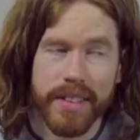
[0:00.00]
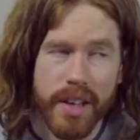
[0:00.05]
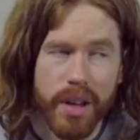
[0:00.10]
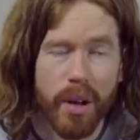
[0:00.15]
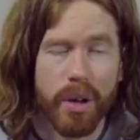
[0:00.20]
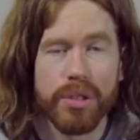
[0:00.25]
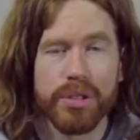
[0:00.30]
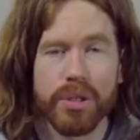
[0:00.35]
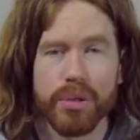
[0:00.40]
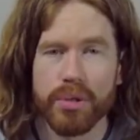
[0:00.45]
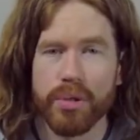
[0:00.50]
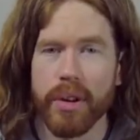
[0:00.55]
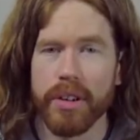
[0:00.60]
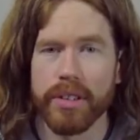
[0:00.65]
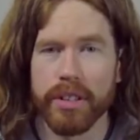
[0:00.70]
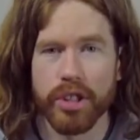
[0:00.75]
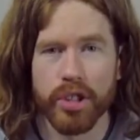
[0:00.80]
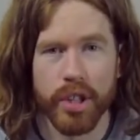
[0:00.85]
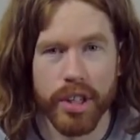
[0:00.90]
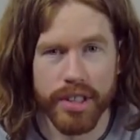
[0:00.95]
They also tried
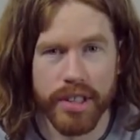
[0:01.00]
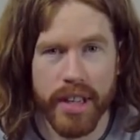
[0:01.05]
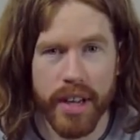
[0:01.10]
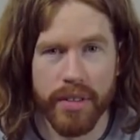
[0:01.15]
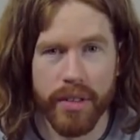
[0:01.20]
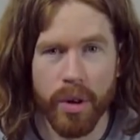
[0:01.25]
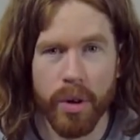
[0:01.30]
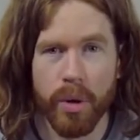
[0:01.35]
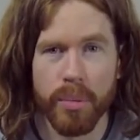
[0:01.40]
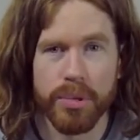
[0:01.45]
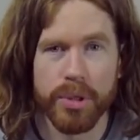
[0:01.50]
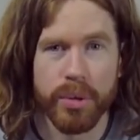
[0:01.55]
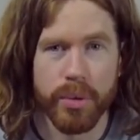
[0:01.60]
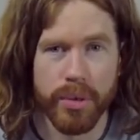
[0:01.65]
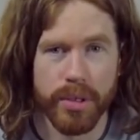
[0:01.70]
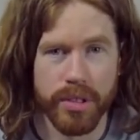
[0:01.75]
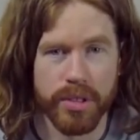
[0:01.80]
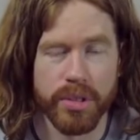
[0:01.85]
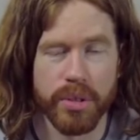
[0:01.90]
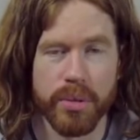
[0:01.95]
to shut down the
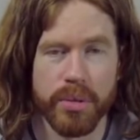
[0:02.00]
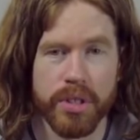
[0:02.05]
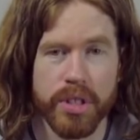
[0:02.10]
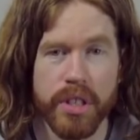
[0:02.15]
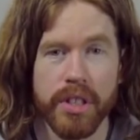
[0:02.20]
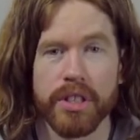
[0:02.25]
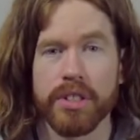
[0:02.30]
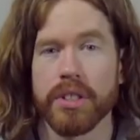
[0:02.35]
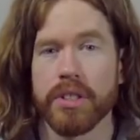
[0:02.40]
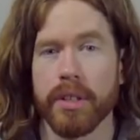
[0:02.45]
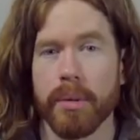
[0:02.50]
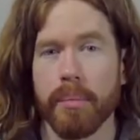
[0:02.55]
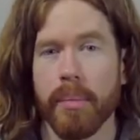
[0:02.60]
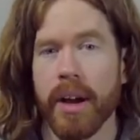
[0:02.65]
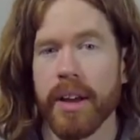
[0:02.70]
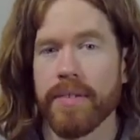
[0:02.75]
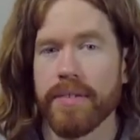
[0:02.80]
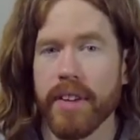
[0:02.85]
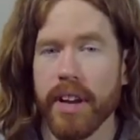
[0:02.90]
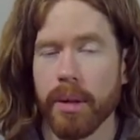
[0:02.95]
homeschooling association that
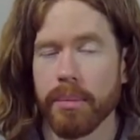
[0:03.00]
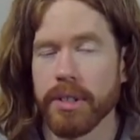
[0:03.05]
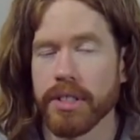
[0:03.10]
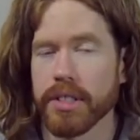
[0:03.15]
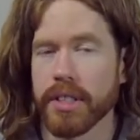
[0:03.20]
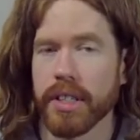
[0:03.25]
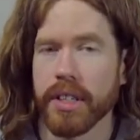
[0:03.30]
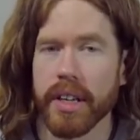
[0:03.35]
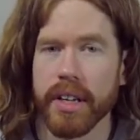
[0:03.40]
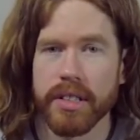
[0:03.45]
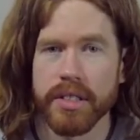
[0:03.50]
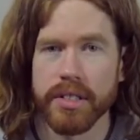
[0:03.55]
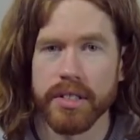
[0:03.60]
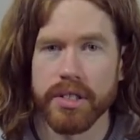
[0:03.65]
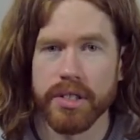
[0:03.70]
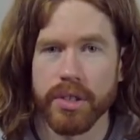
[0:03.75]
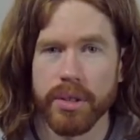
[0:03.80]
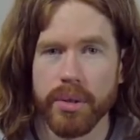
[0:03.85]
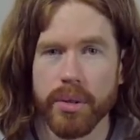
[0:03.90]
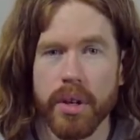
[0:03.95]
my family is connected
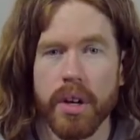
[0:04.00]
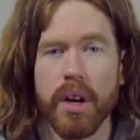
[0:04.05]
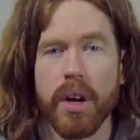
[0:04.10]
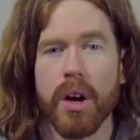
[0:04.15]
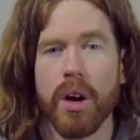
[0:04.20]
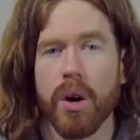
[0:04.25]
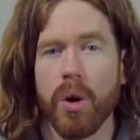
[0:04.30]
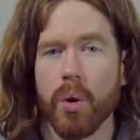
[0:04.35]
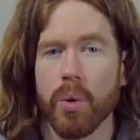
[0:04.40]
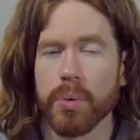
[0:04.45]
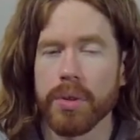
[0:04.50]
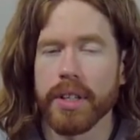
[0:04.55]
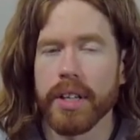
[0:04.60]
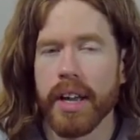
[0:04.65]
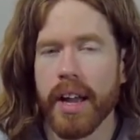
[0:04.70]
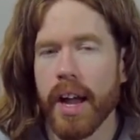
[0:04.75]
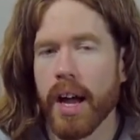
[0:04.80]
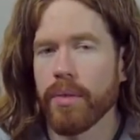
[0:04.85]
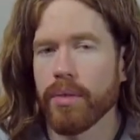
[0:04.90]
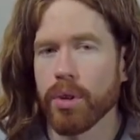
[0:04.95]
to, only
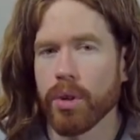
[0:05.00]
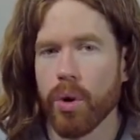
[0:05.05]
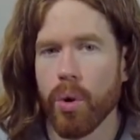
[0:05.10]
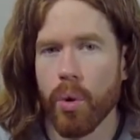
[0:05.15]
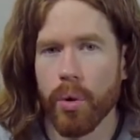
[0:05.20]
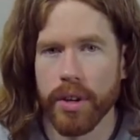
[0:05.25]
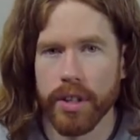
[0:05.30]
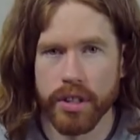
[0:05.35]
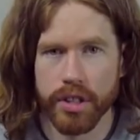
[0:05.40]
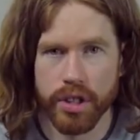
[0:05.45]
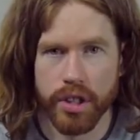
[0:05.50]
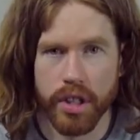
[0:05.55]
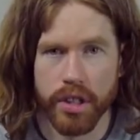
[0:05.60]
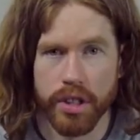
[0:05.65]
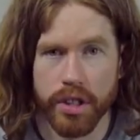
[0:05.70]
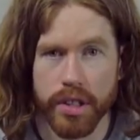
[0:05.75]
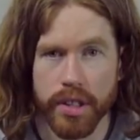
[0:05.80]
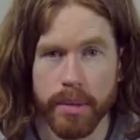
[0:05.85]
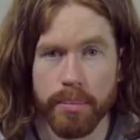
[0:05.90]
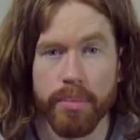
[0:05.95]
to have a court
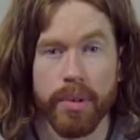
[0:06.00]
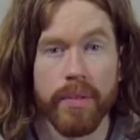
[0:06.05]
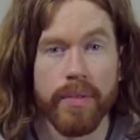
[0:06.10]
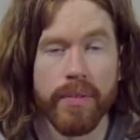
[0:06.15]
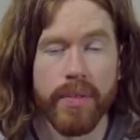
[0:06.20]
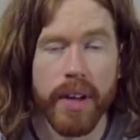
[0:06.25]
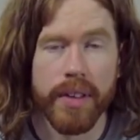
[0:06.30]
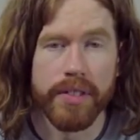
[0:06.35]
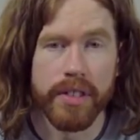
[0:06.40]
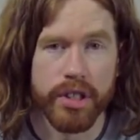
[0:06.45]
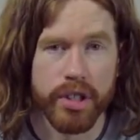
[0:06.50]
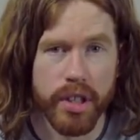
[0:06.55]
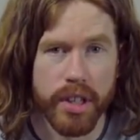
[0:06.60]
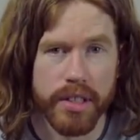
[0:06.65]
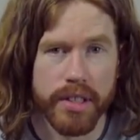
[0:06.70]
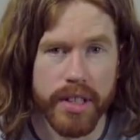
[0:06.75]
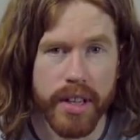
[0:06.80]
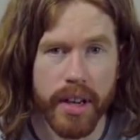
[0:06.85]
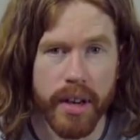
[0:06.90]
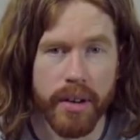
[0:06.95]
injunction prevent the
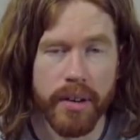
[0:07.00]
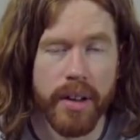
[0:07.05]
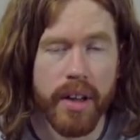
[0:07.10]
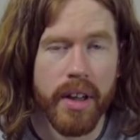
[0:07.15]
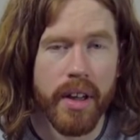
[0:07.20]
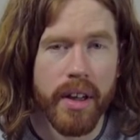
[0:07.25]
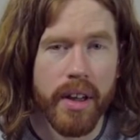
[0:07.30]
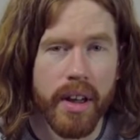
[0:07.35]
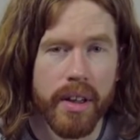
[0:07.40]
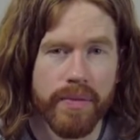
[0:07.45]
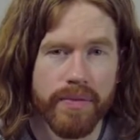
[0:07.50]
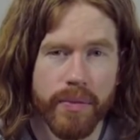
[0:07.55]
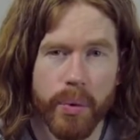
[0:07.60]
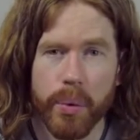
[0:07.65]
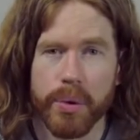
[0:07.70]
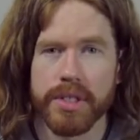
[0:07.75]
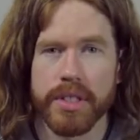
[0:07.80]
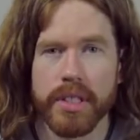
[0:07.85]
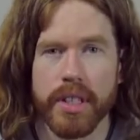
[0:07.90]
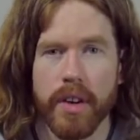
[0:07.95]
shutdown and
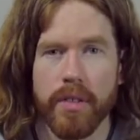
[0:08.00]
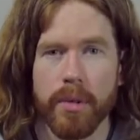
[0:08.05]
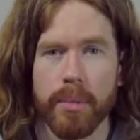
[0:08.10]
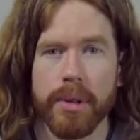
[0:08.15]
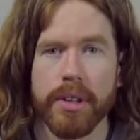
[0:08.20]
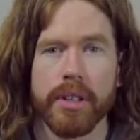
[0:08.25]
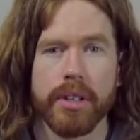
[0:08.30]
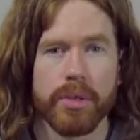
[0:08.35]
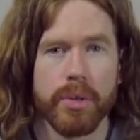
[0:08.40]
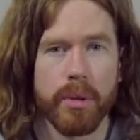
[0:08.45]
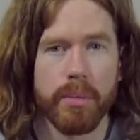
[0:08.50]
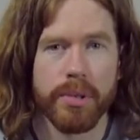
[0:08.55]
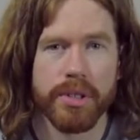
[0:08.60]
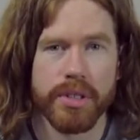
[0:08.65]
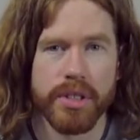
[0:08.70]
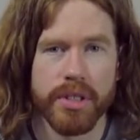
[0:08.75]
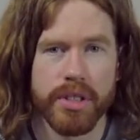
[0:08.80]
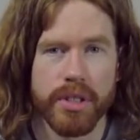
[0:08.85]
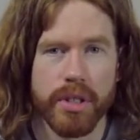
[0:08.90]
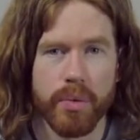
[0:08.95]
force the government into a
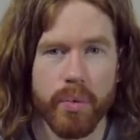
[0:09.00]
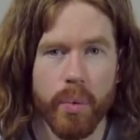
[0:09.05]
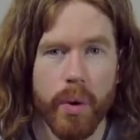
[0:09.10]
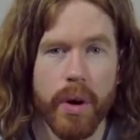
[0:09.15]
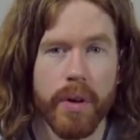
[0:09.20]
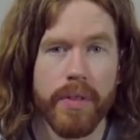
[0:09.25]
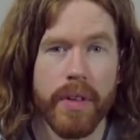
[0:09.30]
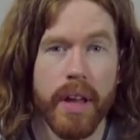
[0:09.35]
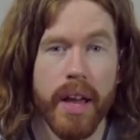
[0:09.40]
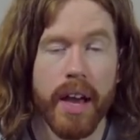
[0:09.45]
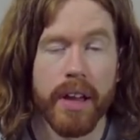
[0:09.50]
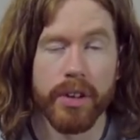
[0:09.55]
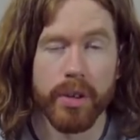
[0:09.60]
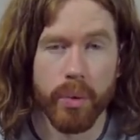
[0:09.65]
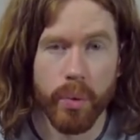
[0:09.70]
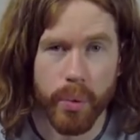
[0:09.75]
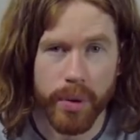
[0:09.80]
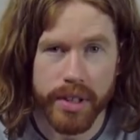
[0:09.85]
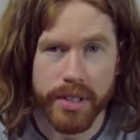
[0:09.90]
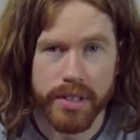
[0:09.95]
position where they had to
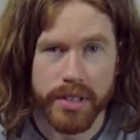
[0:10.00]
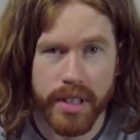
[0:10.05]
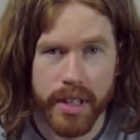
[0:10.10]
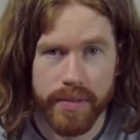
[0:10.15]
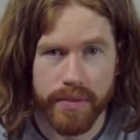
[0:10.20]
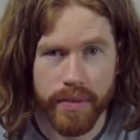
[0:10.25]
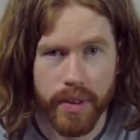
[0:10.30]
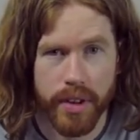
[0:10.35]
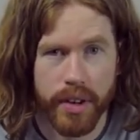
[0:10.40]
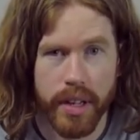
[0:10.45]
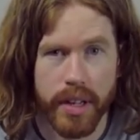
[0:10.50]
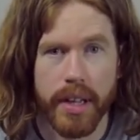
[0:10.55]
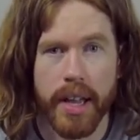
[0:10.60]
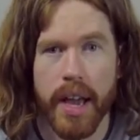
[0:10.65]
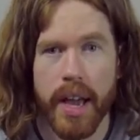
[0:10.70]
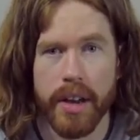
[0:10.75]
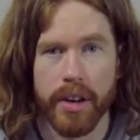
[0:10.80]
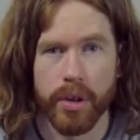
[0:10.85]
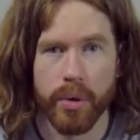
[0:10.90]
reinstate funding and